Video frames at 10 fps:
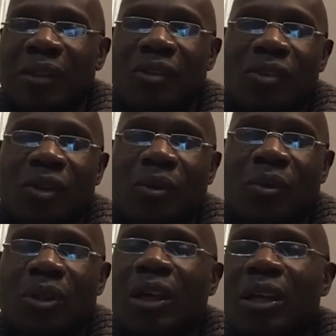and so
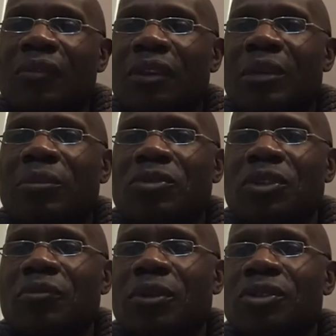a lot of the
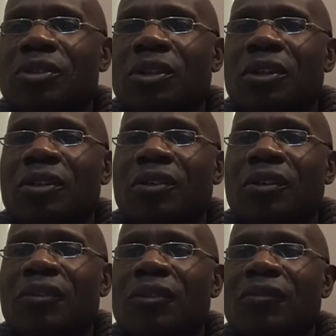imagery of martial arts
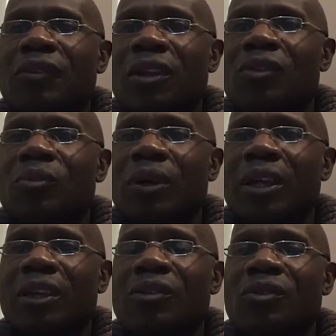has fed its way
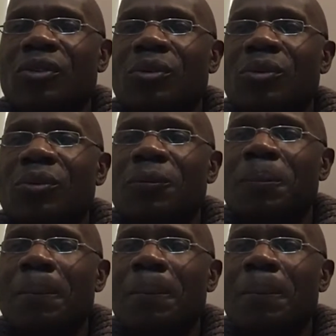into